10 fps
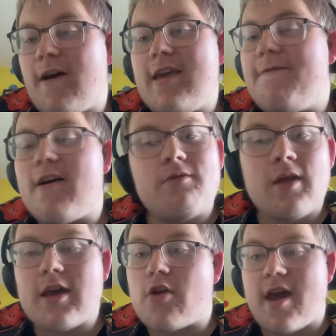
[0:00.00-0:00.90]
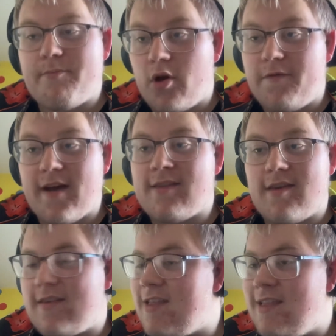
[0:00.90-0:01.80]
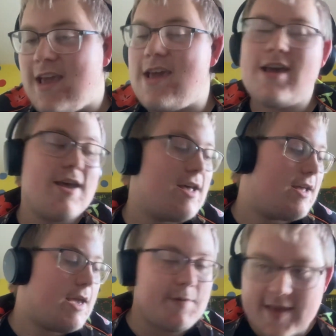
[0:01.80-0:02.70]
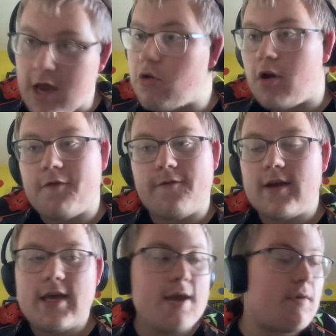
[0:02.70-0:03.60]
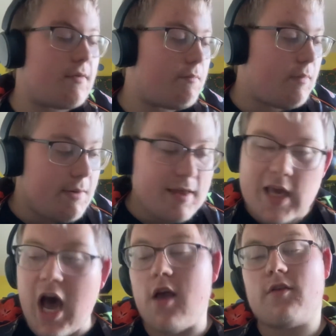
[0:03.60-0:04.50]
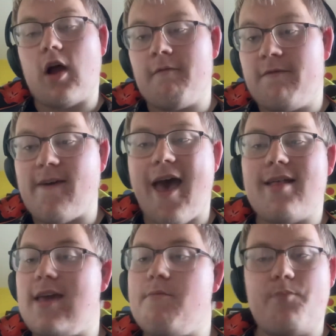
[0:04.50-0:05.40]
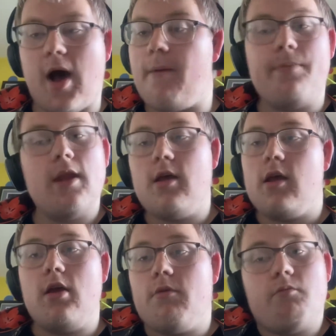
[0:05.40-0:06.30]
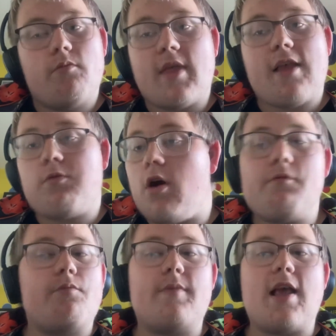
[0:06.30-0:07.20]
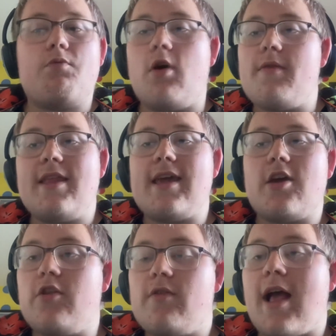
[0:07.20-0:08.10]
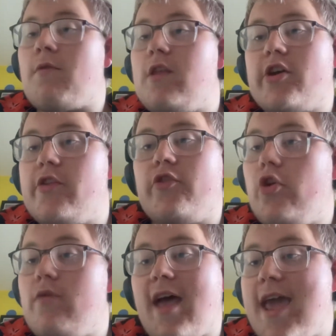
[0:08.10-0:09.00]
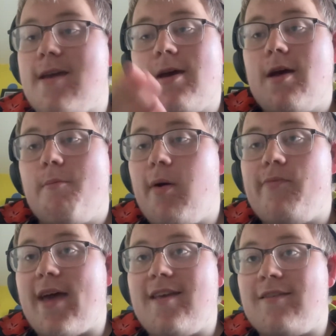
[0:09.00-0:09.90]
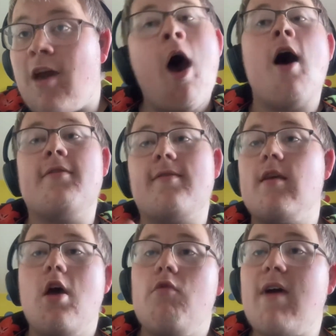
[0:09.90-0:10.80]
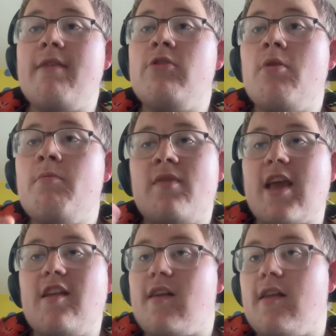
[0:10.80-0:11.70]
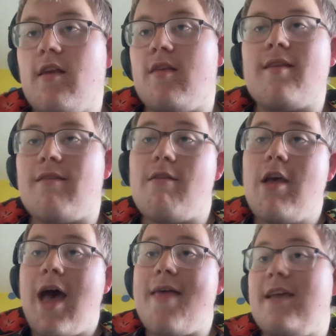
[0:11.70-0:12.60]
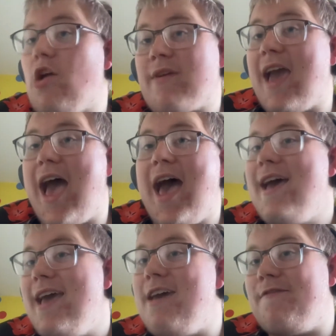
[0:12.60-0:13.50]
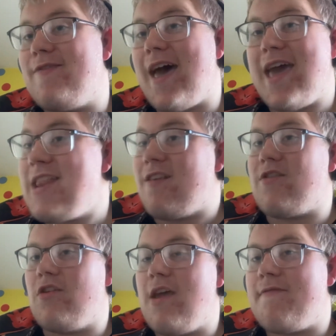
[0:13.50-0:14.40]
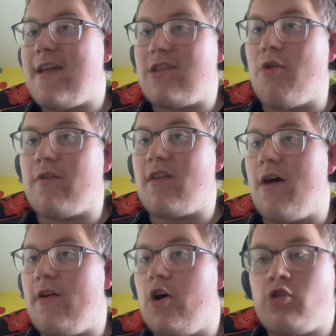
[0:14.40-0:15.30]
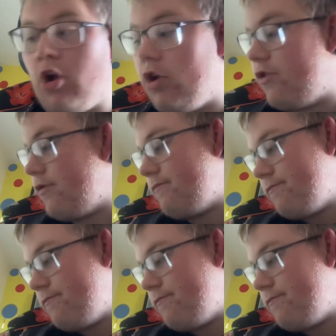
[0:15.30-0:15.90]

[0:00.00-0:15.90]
felt like a great boyfriend to Cindy. He was killed off. He was cursed unfairly, but that's what the Goods do. They curse random Sadiesiders, and they don't care if they're innocent, if they don't deserve it or not.